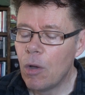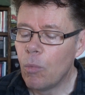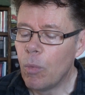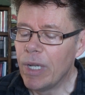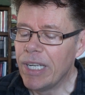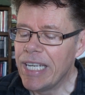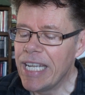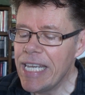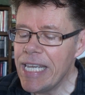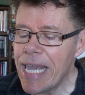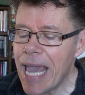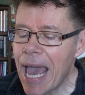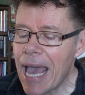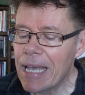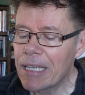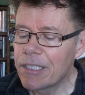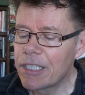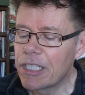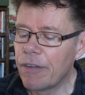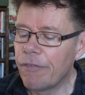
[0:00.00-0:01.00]
When he
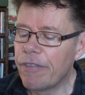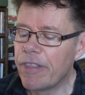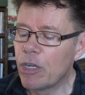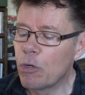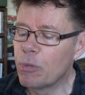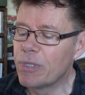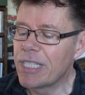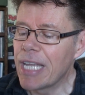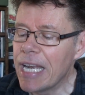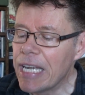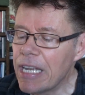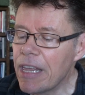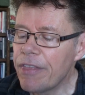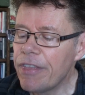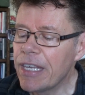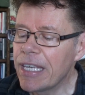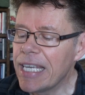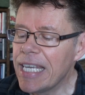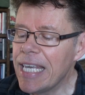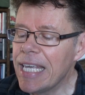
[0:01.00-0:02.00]
asked if there was
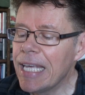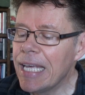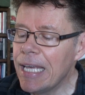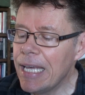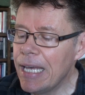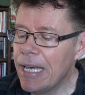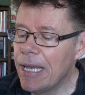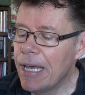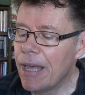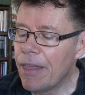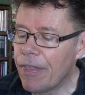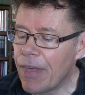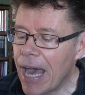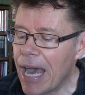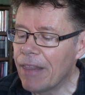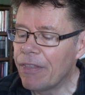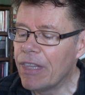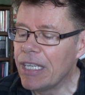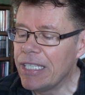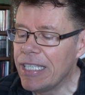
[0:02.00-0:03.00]
anything
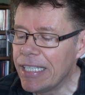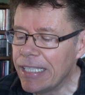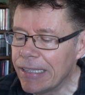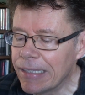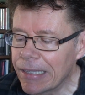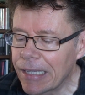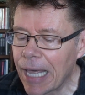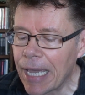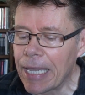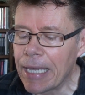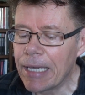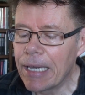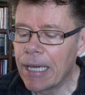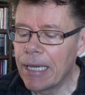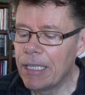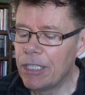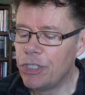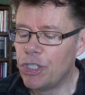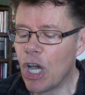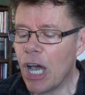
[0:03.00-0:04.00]
that they didn't like,
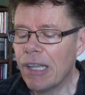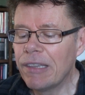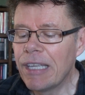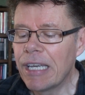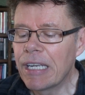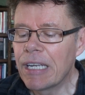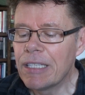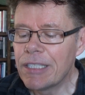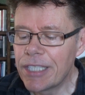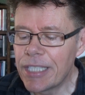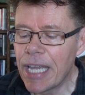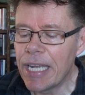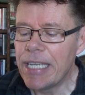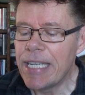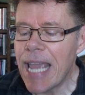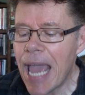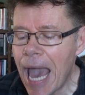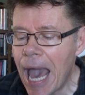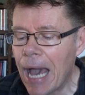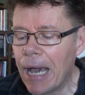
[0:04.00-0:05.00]
John Lennon
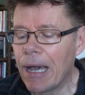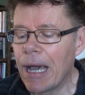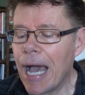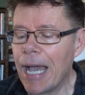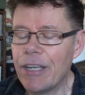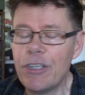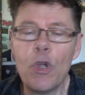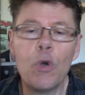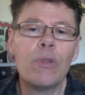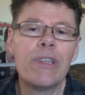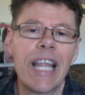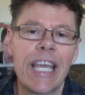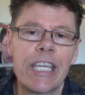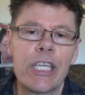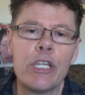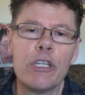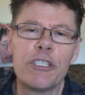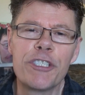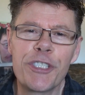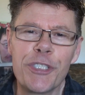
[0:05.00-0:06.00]
said, "Yeah, I don't
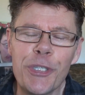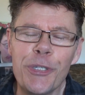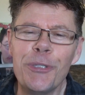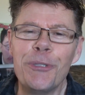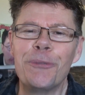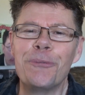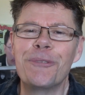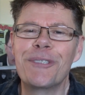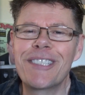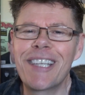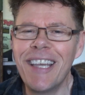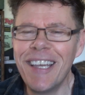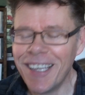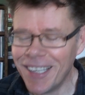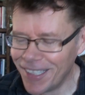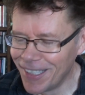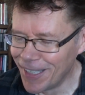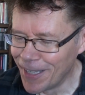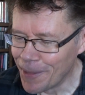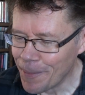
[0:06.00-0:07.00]
like your shoes."
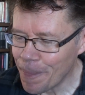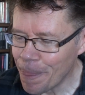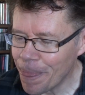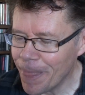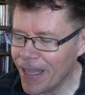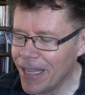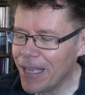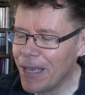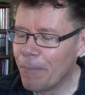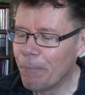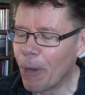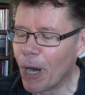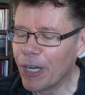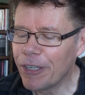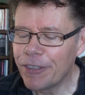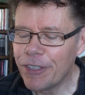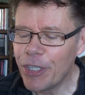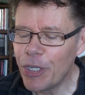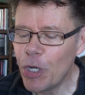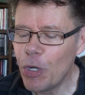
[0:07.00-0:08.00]

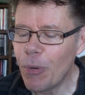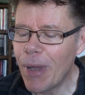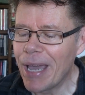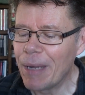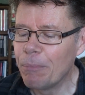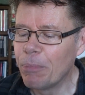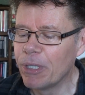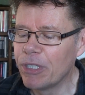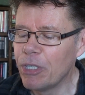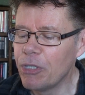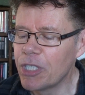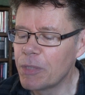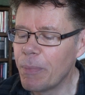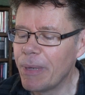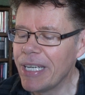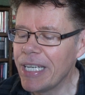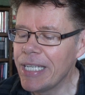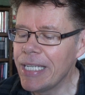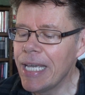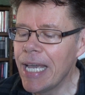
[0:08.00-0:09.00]
Martin, who had produced
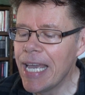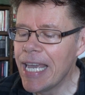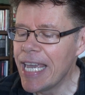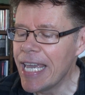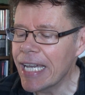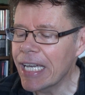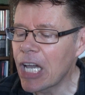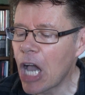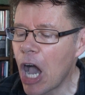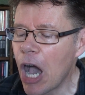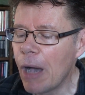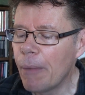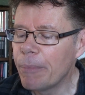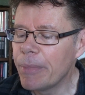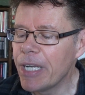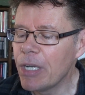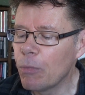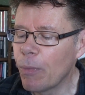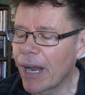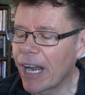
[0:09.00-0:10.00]
many hit
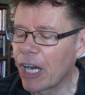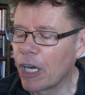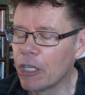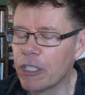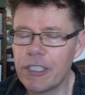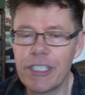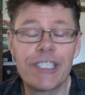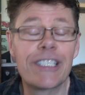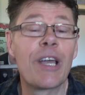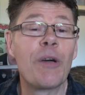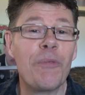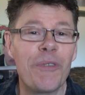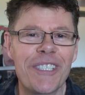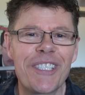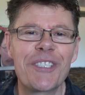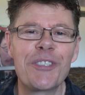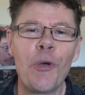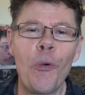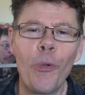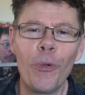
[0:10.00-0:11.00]
comedy records,
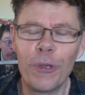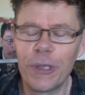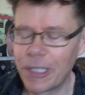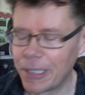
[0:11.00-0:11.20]
was sold.